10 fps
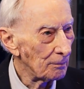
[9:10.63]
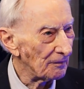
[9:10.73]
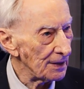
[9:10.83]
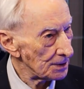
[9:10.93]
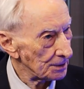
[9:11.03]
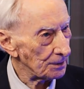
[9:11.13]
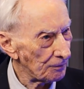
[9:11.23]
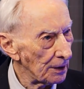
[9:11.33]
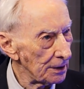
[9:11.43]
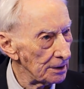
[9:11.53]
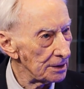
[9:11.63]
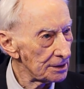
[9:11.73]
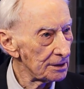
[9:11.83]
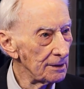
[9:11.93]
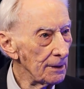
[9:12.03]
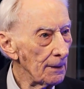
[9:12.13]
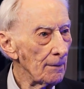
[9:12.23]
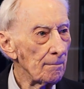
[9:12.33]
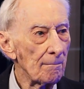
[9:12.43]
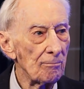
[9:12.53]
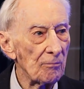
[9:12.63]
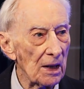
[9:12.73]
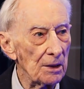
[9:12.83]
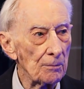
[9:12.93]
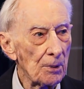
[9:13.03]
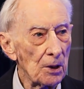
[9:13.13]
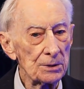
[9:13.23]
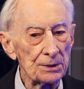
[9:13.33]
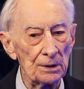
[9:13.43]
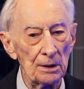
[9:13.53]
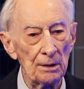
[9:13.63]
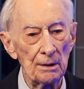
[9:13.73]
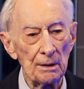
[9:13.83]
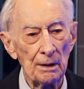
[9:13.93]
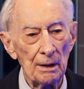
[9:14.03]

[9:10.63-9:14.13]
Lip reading: face-to-face in person,